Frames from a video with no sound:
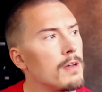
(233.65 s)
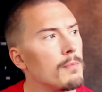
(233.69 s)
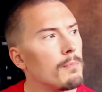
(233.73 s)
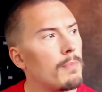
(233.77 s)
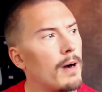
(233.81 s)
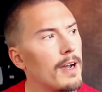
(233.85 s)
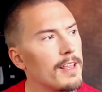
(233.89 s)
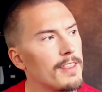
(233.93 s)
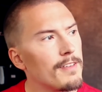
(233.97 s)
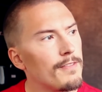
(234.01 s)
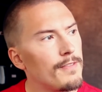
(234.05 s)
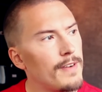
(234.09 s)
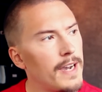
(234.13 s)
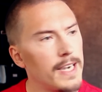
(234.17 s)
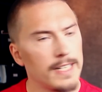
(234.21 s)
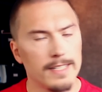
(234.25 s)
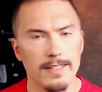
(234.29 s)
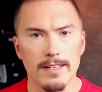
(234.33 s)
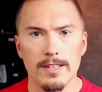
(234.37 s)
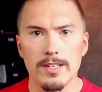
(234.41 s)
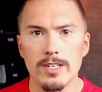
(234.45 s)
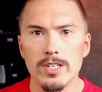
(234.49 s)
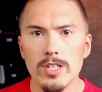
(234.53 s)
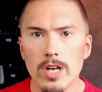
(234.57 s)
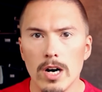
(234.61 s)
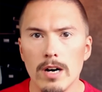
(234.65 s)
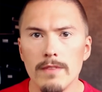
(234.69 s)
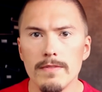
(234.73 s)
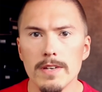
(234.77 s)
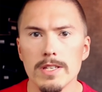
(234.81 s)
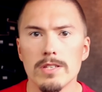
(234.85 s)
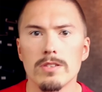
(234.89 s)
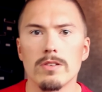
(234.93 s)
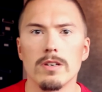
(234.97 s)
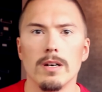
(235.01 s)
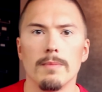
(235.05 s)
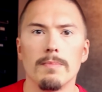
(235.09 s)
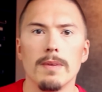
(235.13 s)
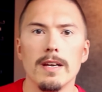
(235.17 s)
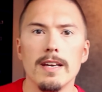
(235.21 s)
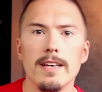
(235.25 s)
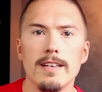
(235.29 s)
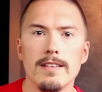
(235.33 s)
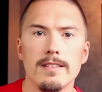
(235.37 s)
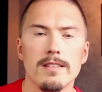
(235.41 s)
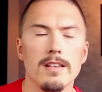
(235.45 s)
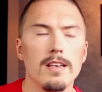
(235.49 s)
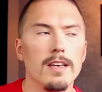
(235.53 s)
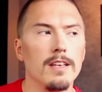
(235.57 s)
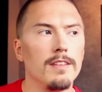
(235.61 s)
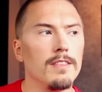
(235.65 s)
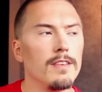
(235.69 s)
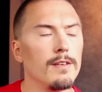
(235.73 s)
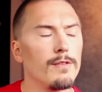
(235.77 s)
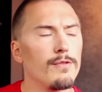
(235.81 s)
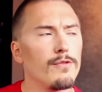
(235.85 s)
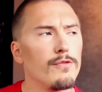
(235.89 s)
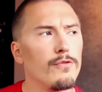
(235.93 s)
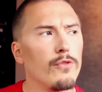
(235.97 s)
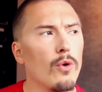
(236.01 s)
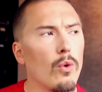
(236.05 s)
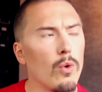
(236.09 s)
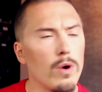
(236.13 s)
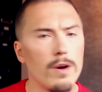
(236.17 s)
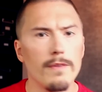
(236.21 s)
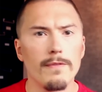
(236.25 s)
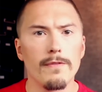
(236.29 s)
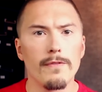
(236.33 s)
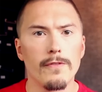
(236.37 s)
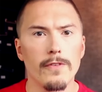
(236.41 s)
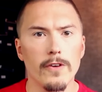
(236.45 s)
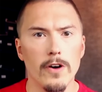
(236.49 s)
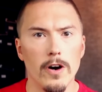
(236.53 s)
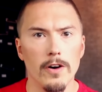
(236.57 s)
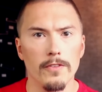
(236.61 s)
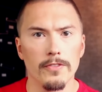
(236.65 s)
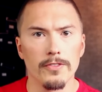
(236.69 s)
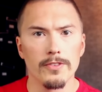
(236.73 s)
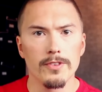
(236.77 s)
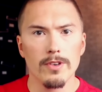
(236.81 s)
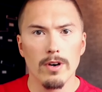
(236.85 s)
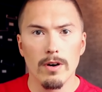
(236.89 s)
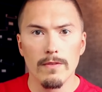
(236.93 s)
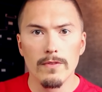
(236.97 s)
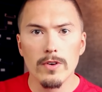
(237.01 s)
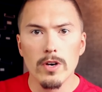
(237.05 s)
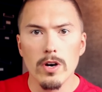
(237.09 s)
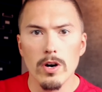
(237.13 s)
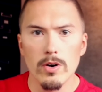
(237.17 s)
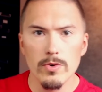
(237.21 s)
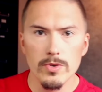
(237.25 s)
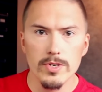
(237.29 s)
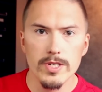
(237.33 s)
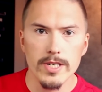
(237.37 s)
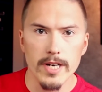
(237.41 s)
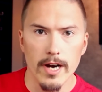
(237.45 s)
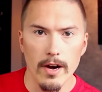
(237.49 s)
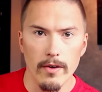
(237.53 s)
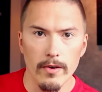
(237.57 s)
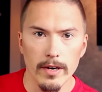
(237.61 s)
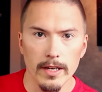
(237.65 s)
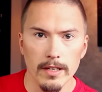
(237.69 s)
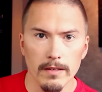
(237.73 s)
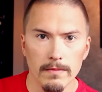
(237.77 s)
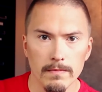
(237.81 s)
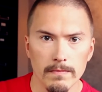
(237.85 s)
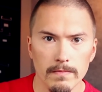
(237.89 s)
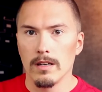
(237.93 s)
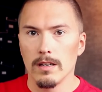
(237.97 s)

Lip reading: by the fact that JavaScript is in the forefront of code sharing.